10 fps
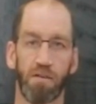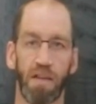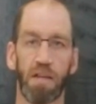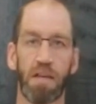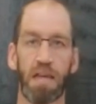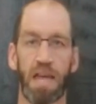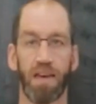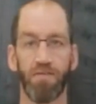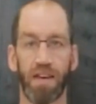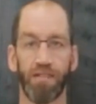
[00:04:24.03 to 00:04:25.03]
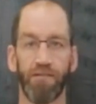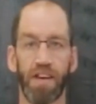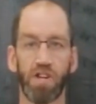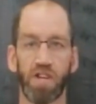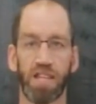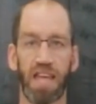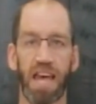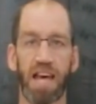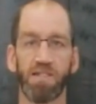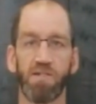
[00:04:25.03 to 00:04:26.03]
Okay, and then
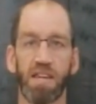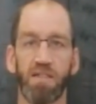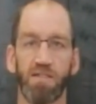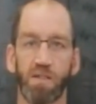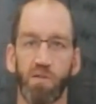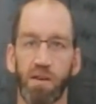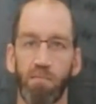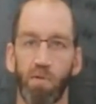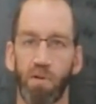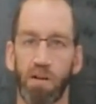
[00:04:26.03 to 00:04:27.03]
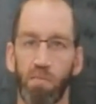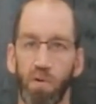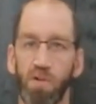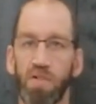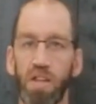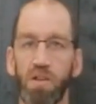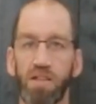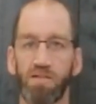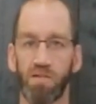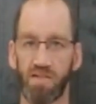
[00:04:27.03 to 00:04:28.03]
eventually, as you get this going more and more, then you
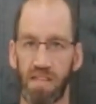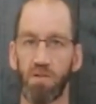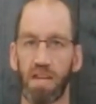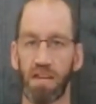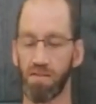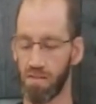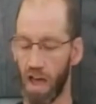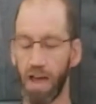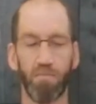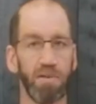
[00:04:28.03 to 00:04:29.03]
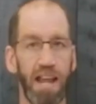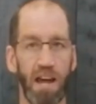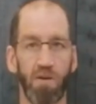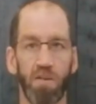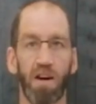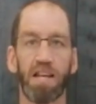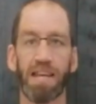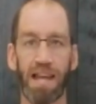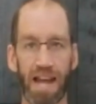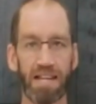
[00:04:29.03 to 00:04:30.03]
can sort of see, okay, I've now
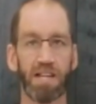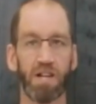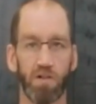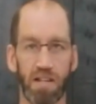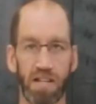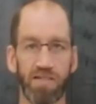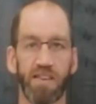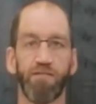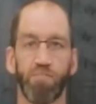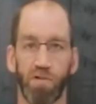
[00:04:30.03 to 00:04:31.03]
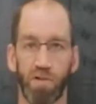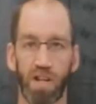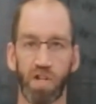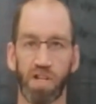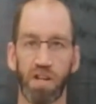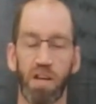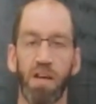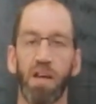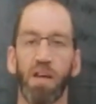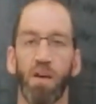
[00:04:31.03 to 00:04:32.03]
got 90 degrees of pronation,
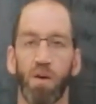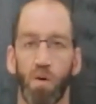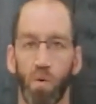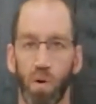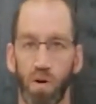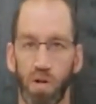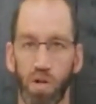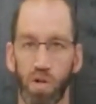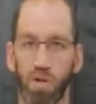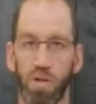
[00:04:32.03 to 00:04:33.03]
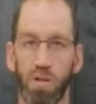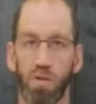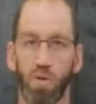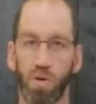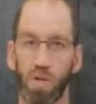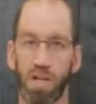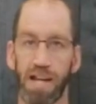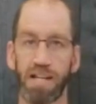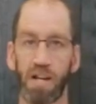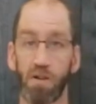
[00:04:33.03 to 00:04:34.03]
or neutral, or
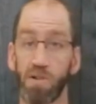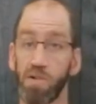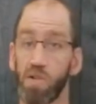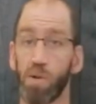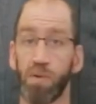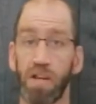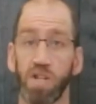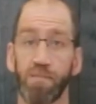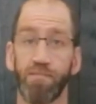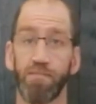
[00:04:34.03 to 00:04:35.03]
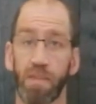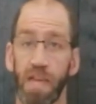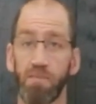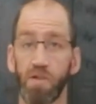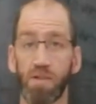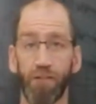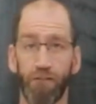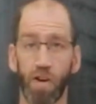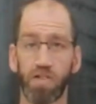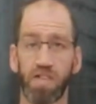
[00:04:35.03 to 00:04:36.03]
90 degrees of supination. Okay, so the
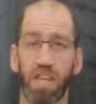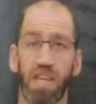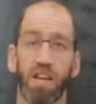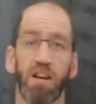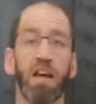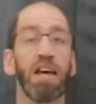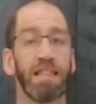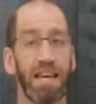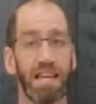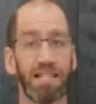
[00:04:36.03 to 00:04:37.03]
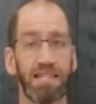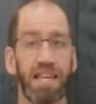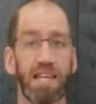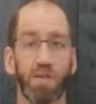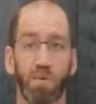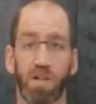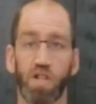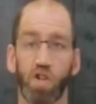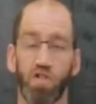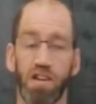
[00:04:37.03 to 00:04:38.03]
first thing here, like I said, is we're
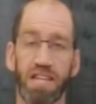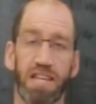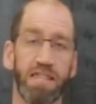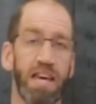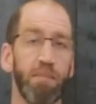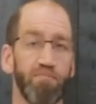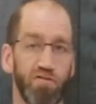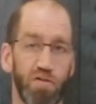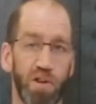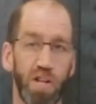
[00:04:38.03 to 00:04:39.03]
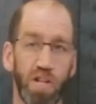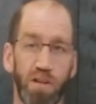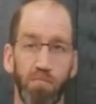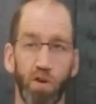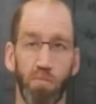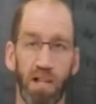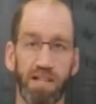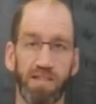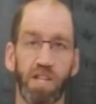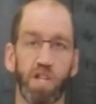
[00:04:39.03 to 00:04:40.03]
going to try and get that pronation
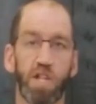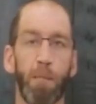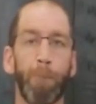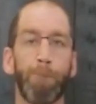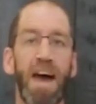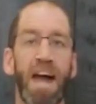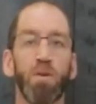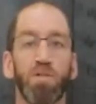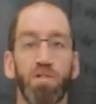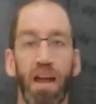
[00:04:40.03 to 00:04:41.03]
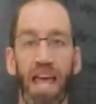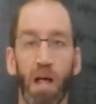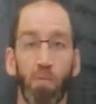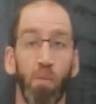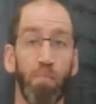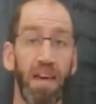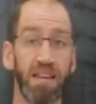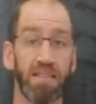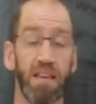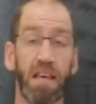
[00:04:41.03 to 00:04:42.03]
mobilization back with your elbow
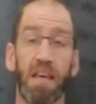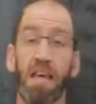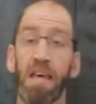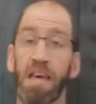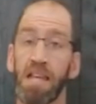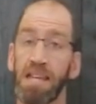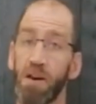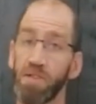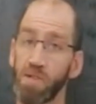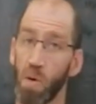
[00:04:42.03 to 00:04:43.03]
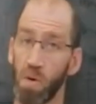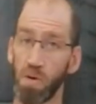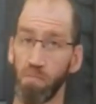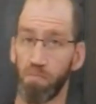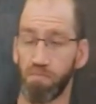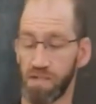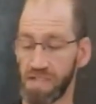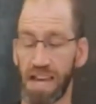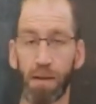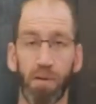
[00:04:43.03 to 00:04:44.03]
bent. Now, this whole
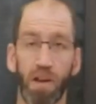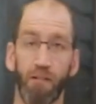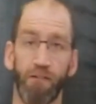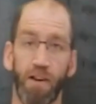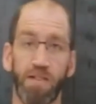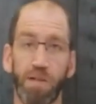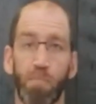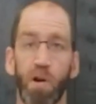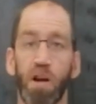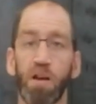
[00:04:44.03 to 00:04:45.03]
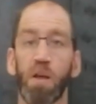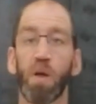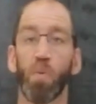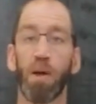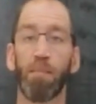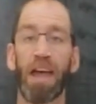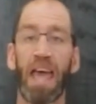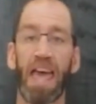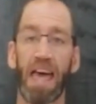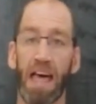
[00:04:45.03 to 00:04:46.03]
setup here falls apart when
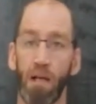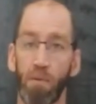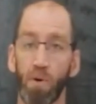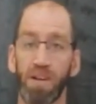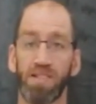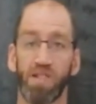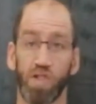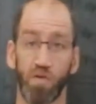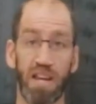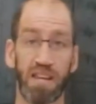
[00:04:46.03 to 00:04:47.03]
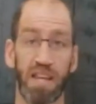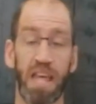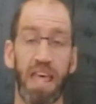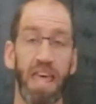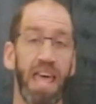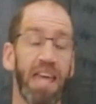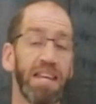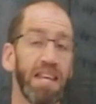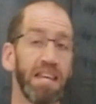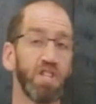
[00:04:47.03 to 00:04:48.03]
my elbow is straight.
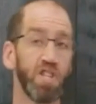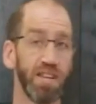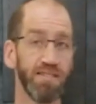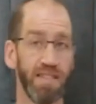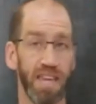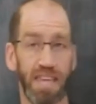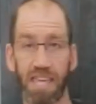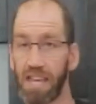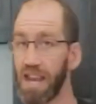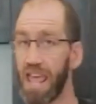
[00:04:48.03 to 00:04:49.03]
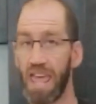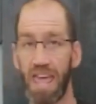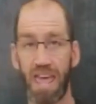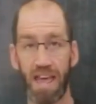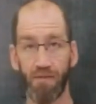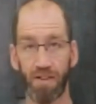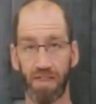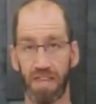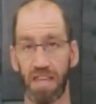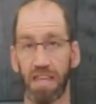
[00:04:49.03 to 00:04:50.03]
And just like in
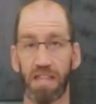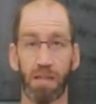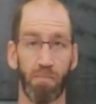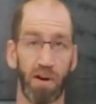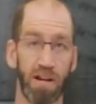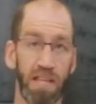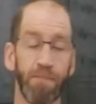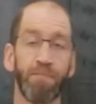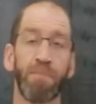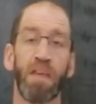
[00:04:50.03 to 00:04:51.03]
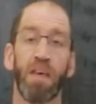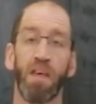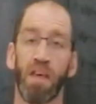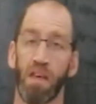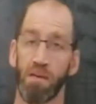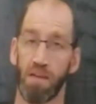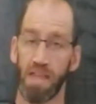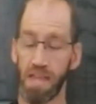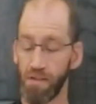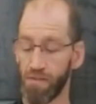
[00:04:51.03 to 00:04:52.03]
everything in the body,
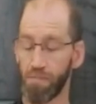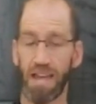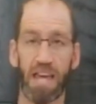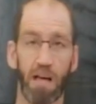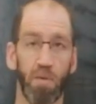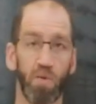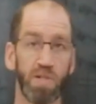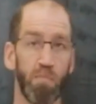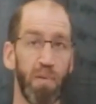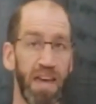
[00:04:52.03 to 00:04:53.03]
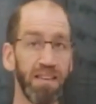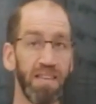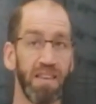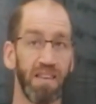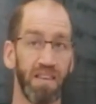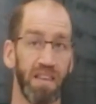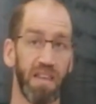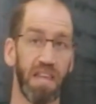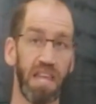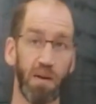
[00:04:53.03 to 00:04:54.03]
if my elbow is bent,
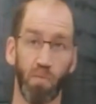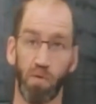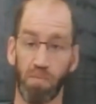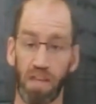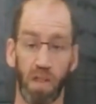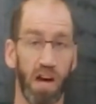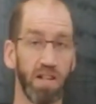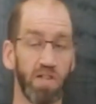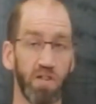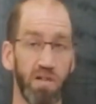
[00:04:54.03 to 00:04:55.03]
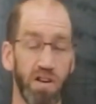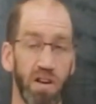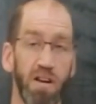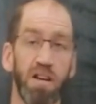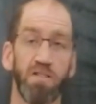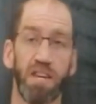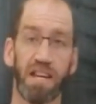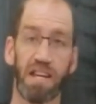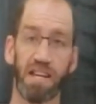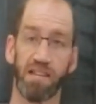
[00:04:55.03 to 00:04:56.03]
it will be a lot stronger
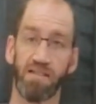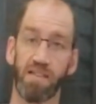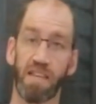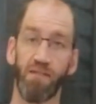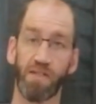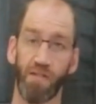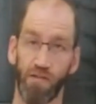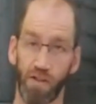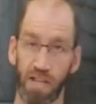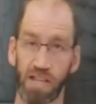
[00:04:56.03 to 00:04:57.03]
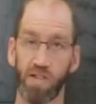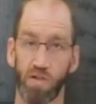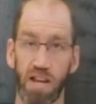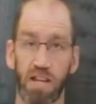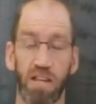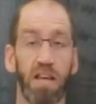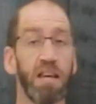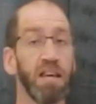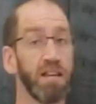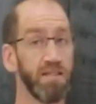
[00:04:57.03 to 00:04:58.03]
than it is if it's fully straight.
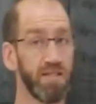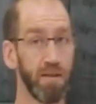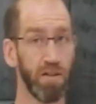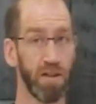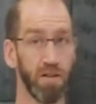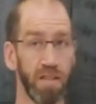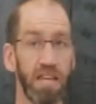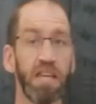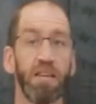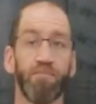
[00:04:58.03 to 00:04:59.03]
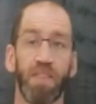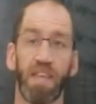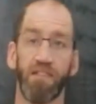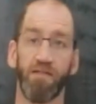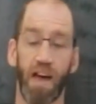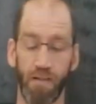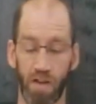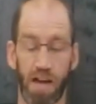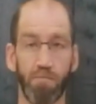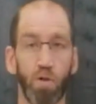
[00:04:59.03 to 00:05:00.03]
Similarly, if
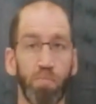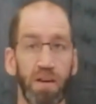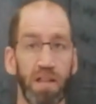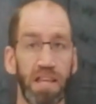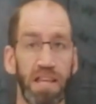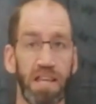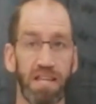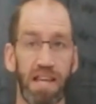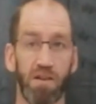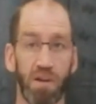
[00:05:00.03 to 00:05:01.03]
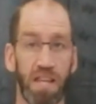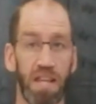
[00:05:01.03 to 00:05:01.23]
I've got mobility down